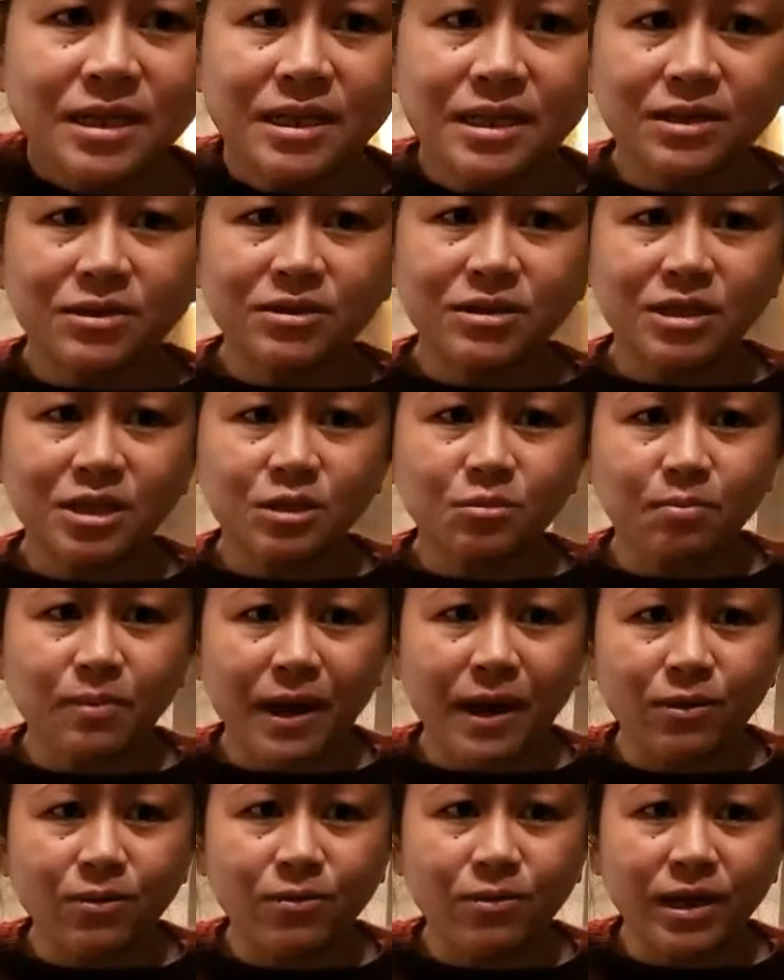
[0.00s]
there's a
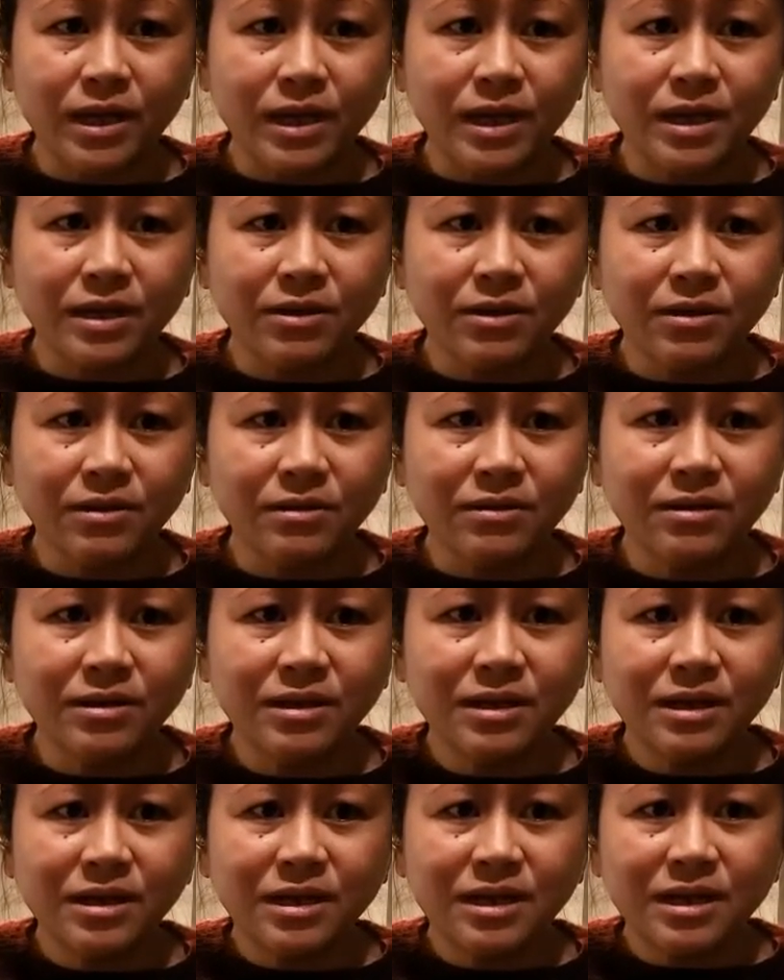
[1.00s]
spout right here,
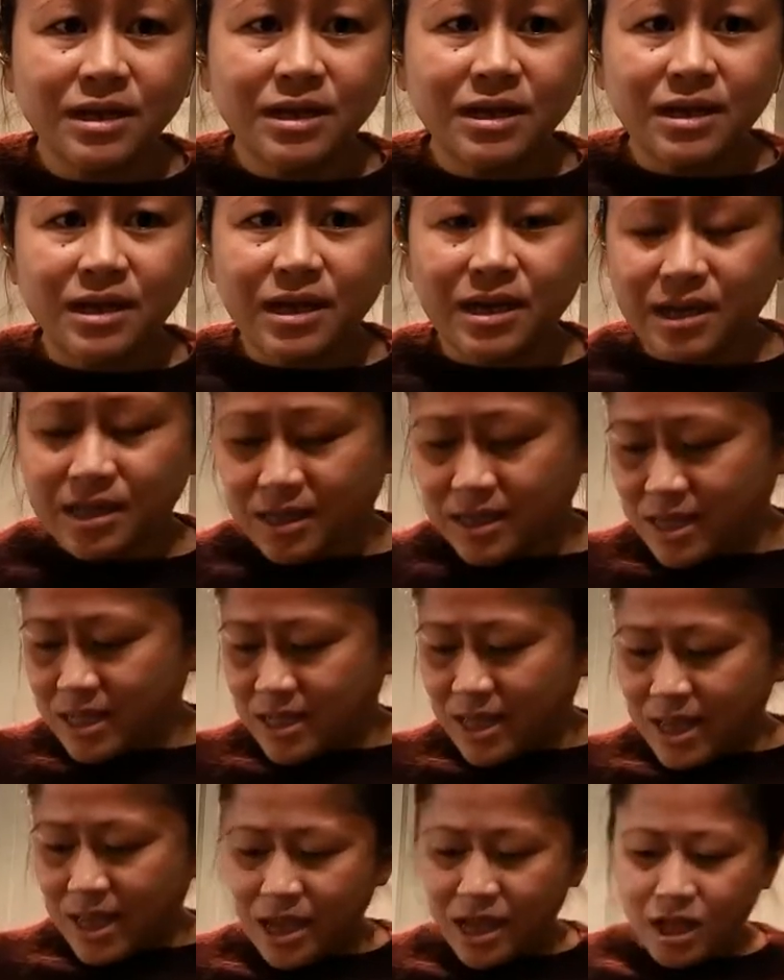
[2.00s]
and
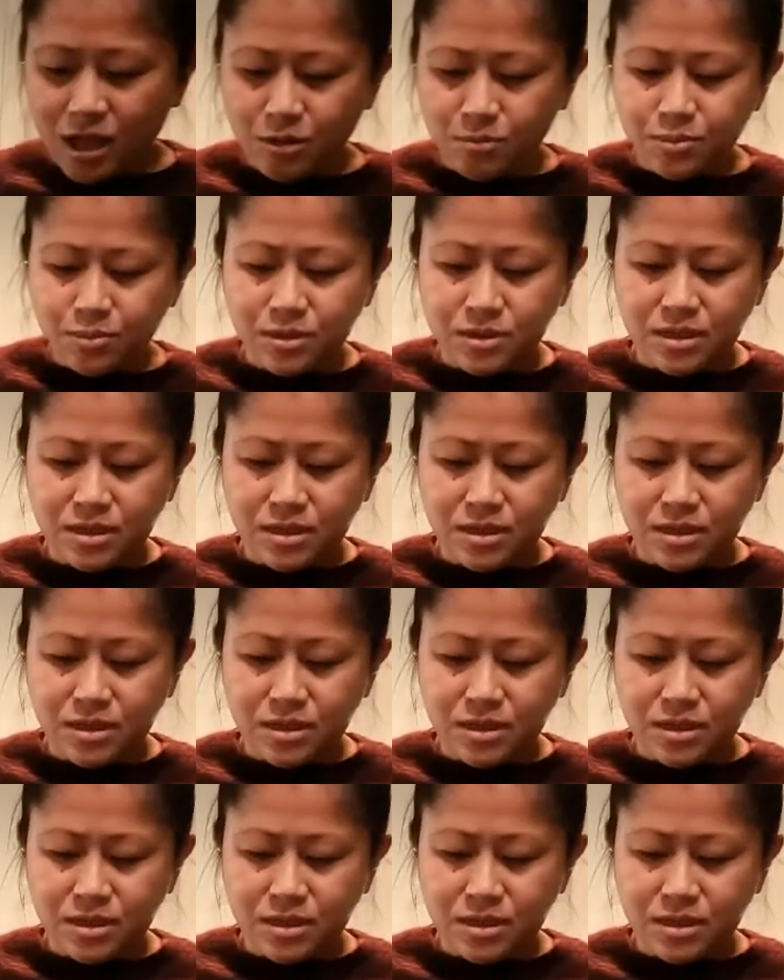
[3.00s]
it helps,